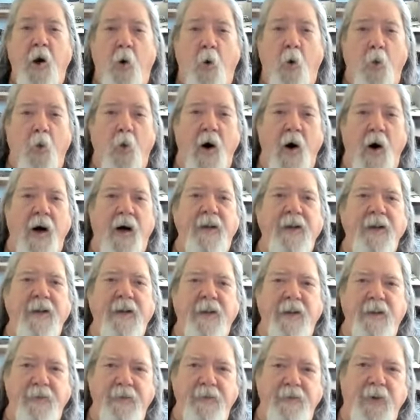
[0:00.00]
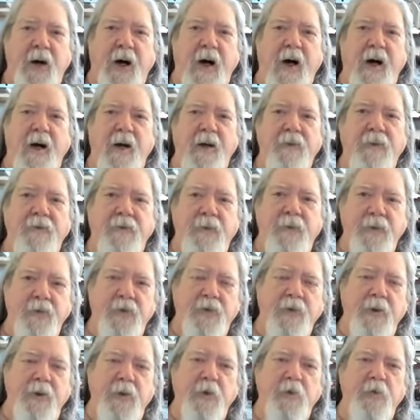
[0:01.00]
one in five
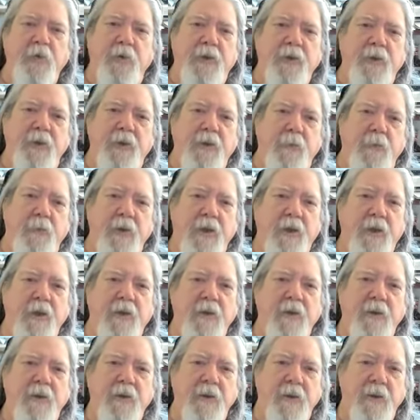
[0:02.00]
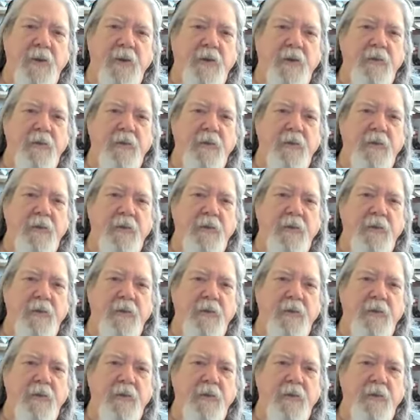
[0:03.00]
children in America,